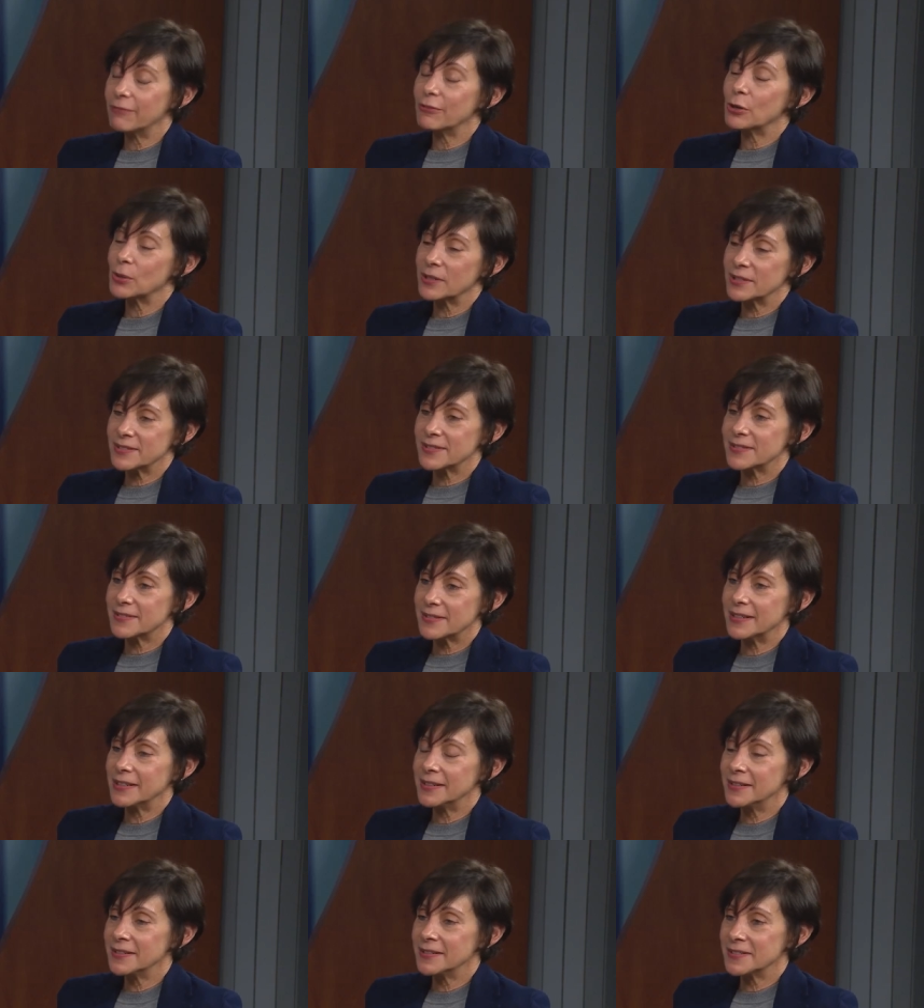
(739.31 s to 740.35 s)
of course,
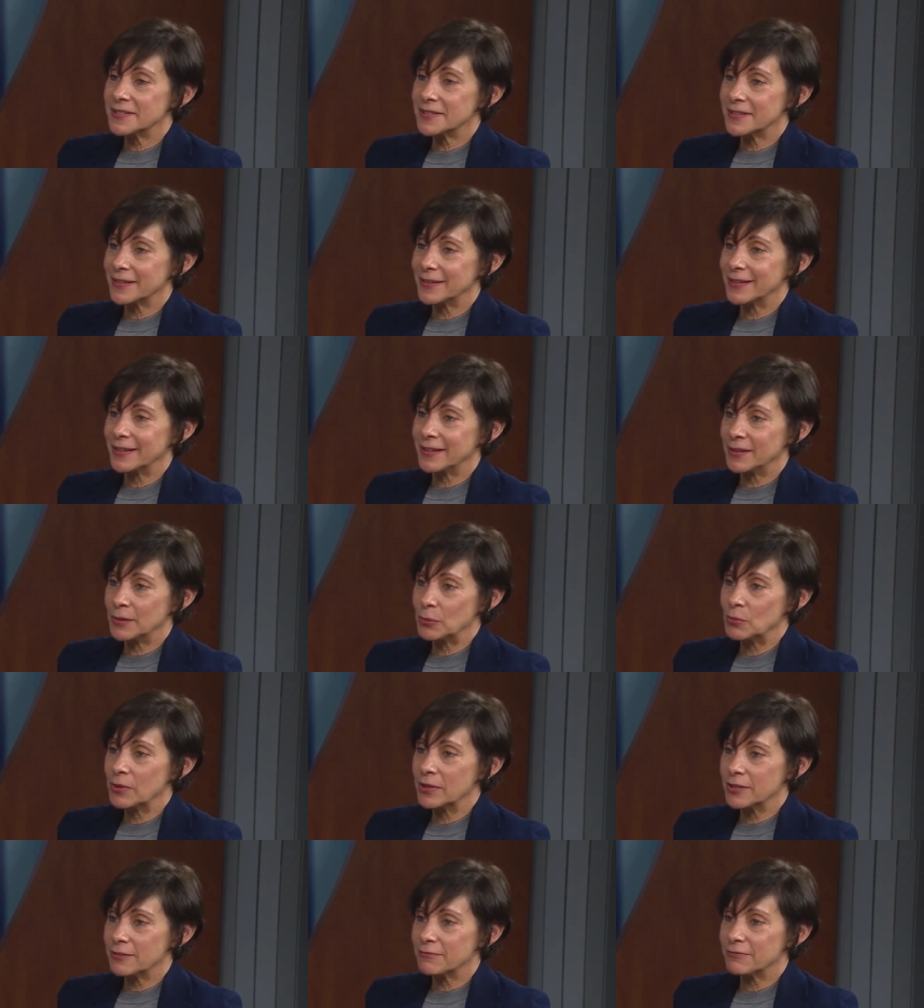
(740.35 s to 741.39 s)
it is a
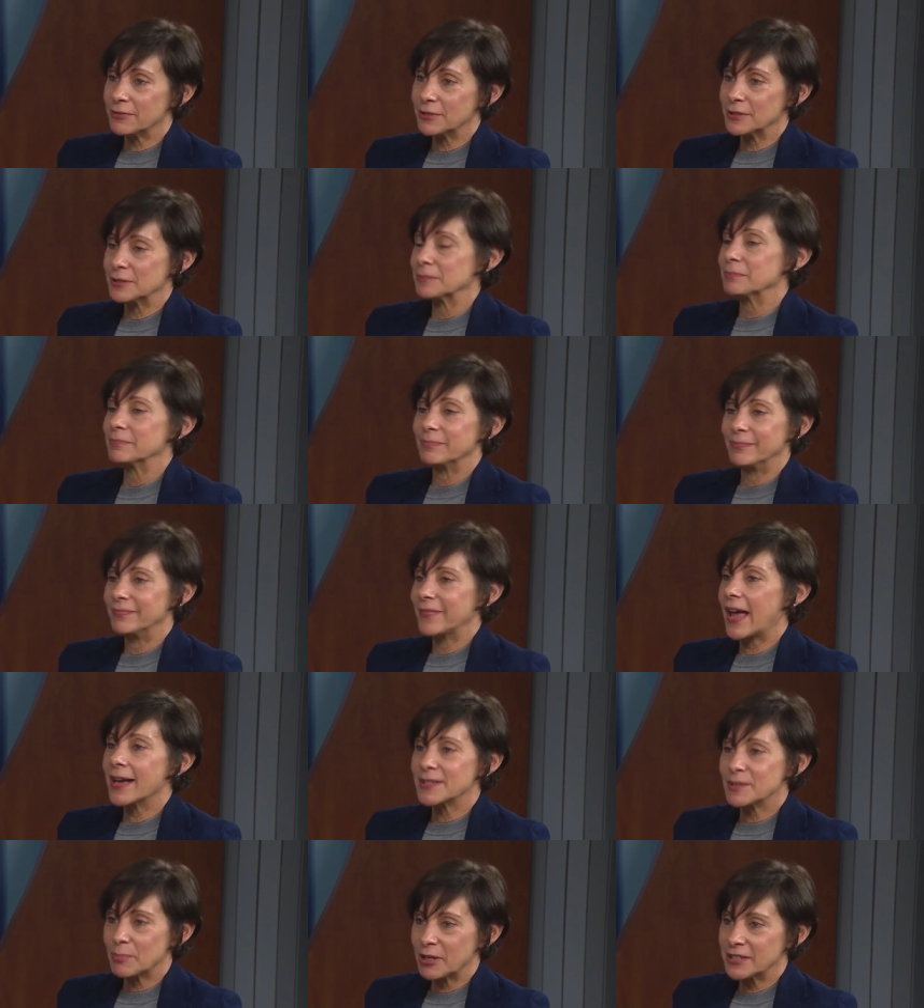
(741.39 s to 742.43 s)
wonderful
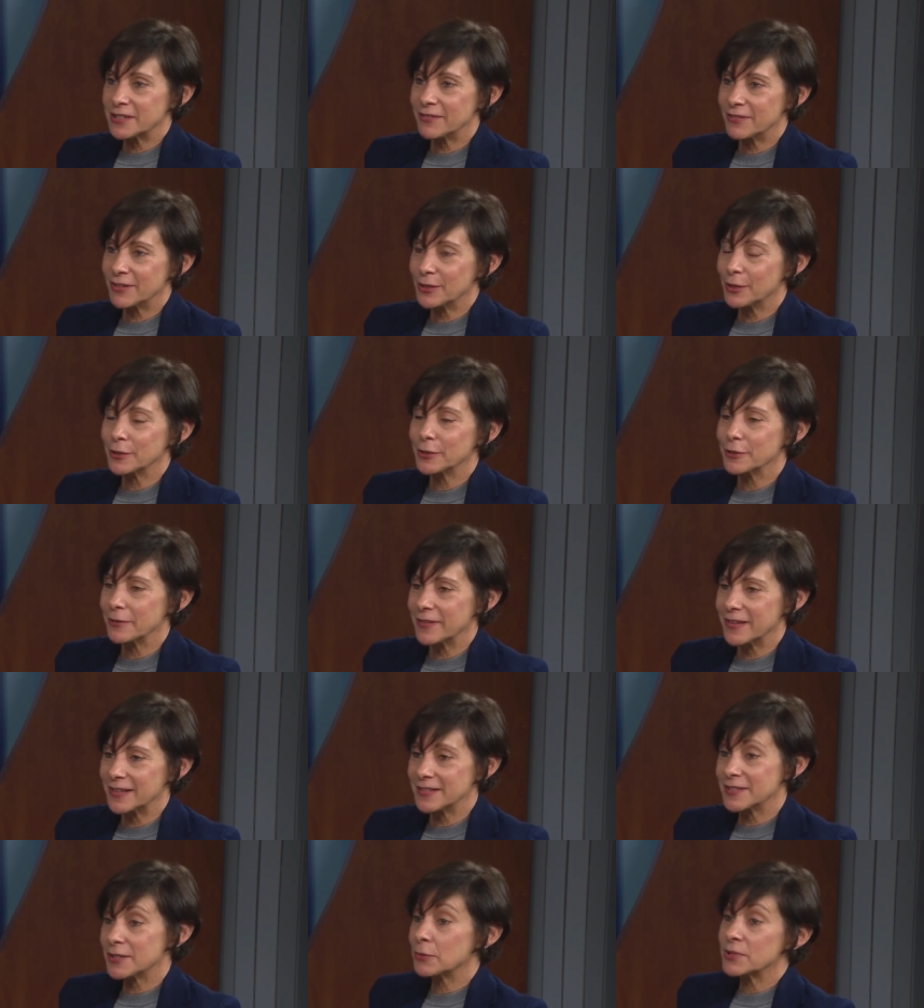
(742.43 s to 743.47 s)
aspect of the Gardner
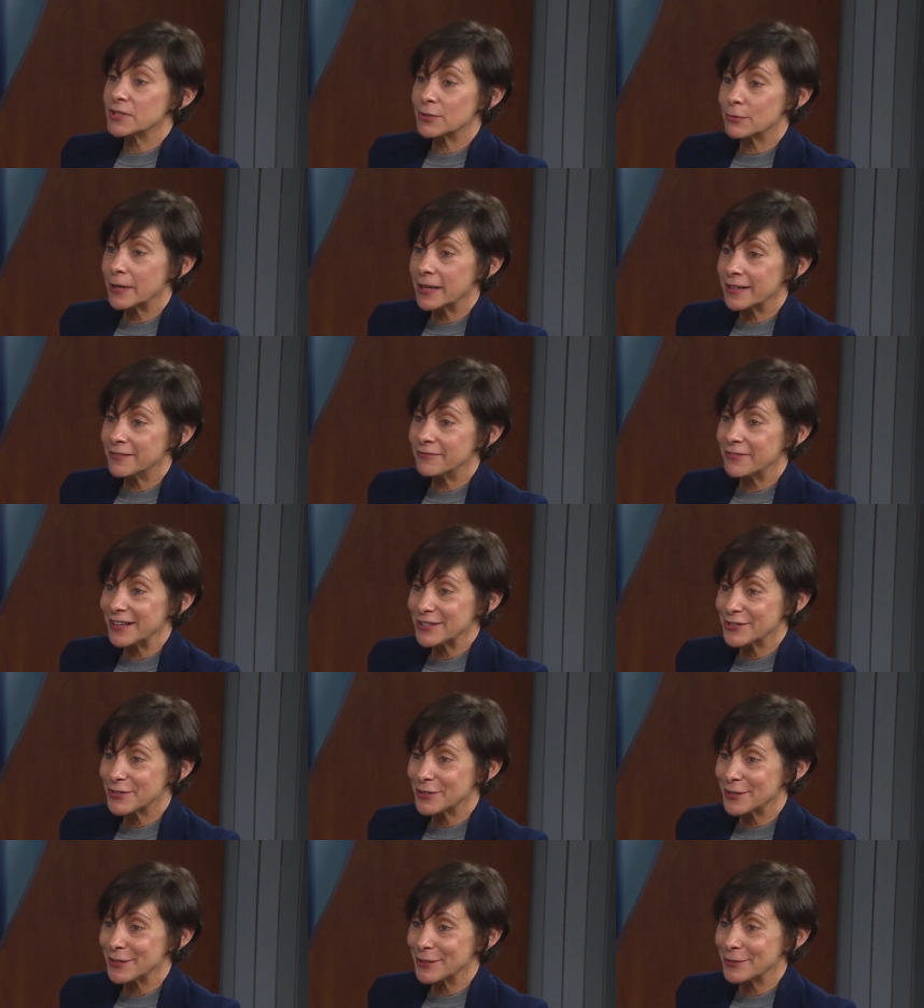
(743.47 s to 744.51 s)
that it's always a great
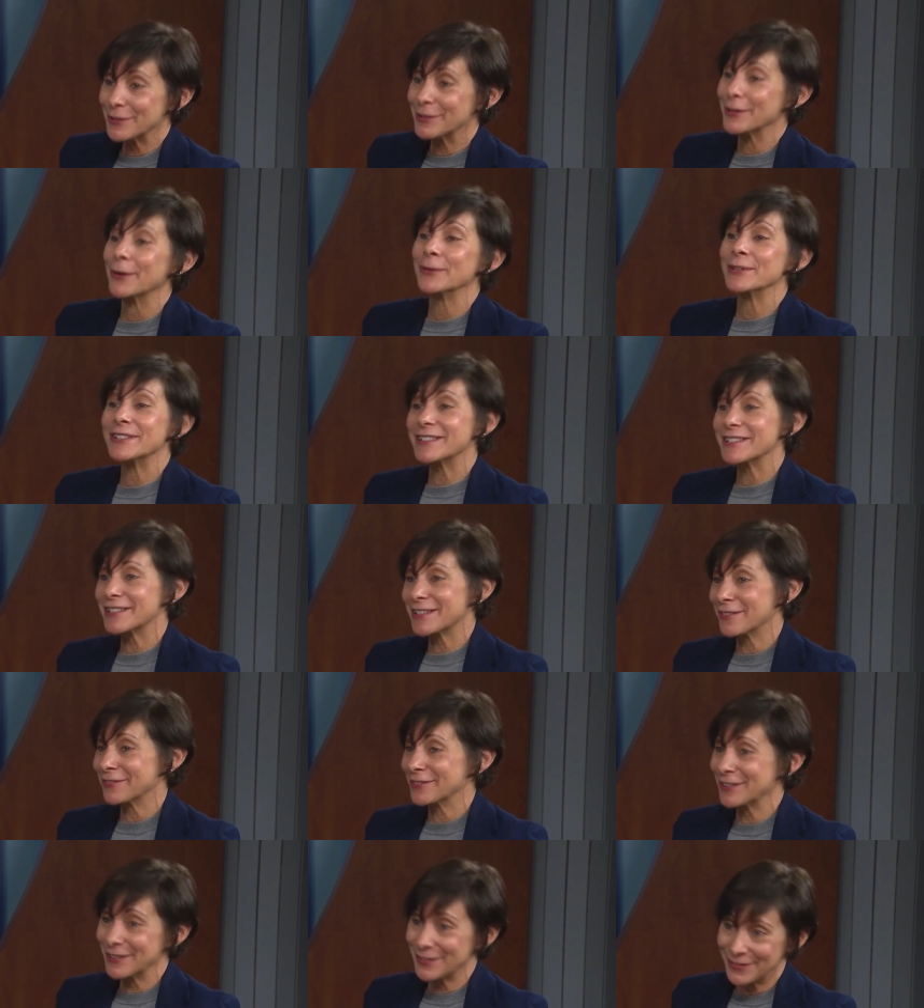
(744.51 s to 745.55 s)
adventure and you can always
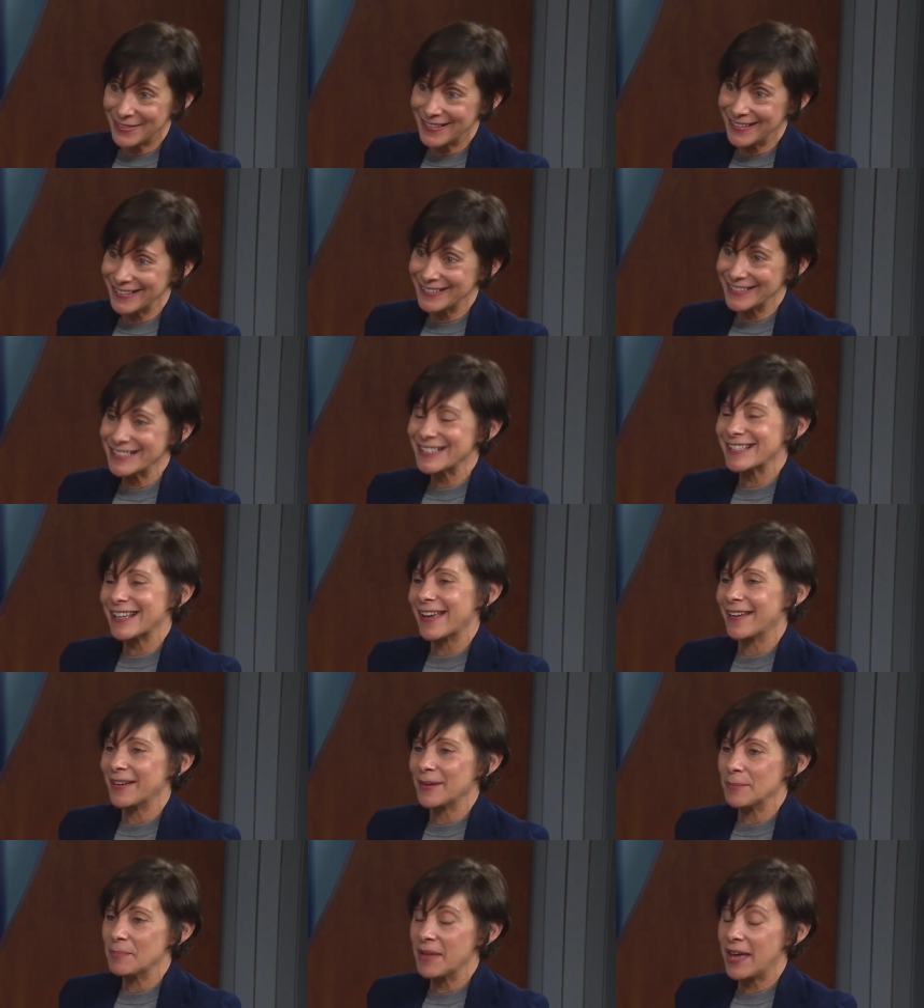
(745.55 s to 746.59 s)
discover new things
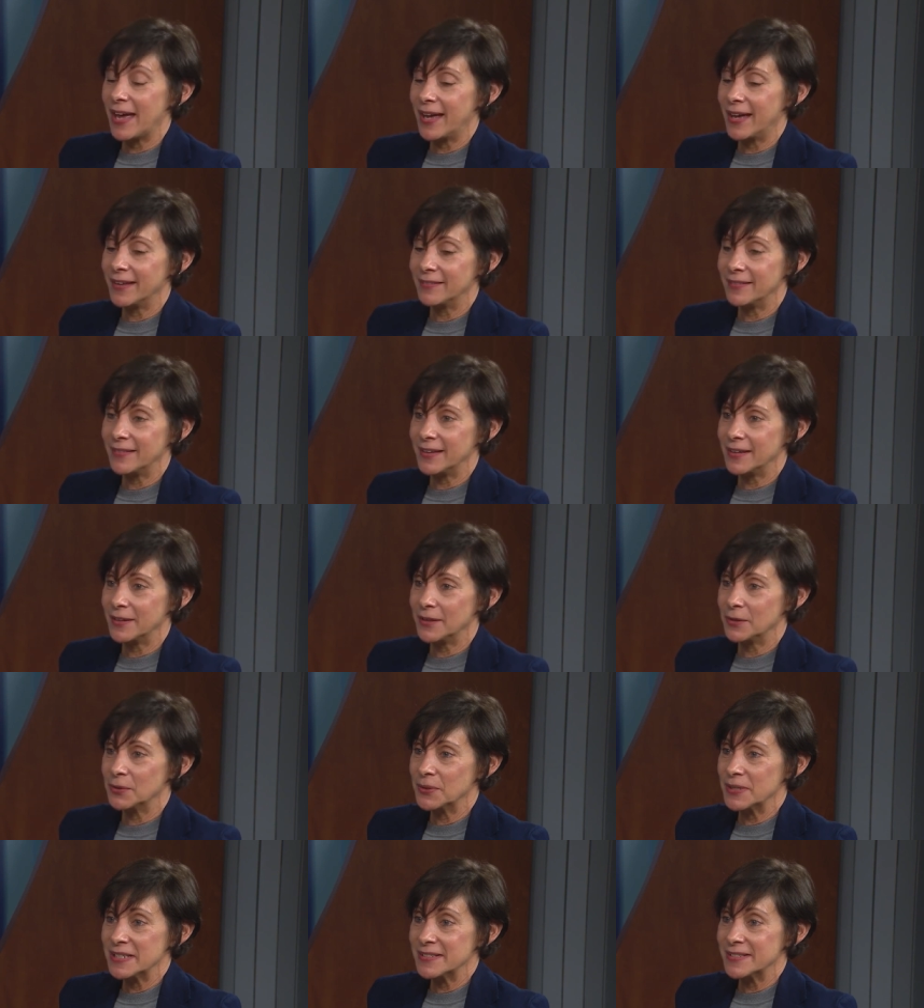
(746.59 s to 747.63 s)
um, and they
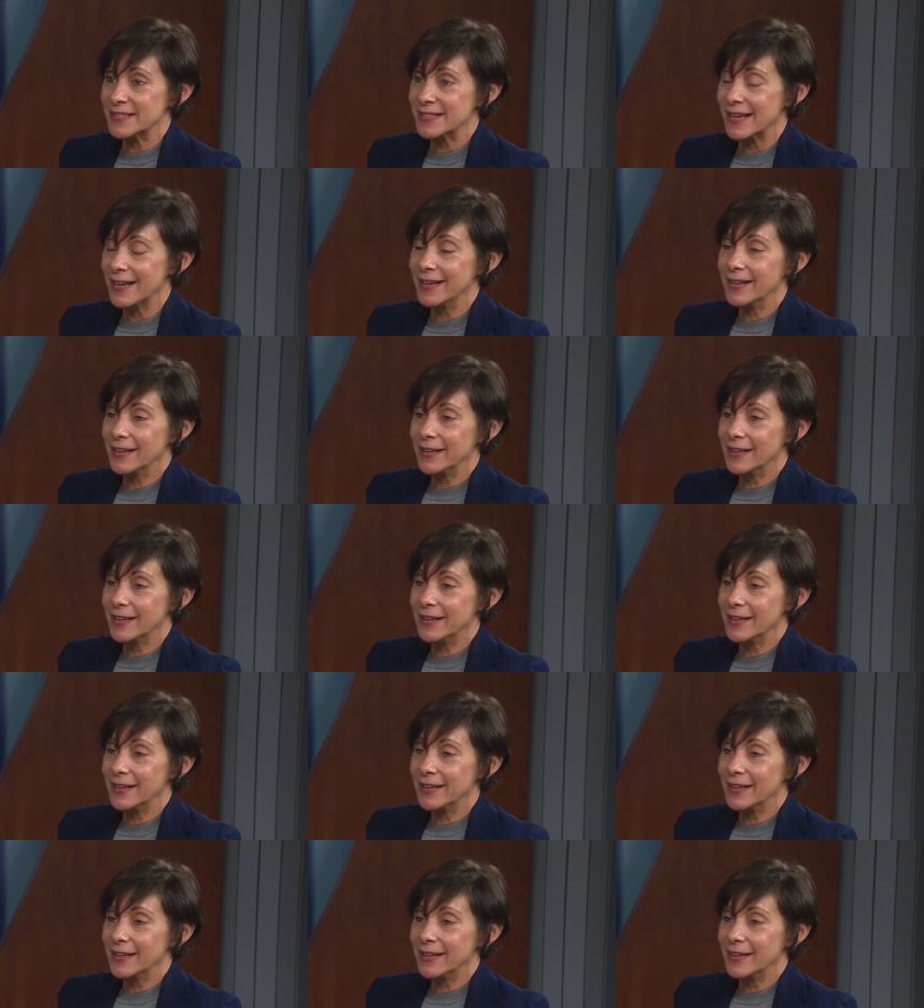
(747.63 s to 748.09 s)
always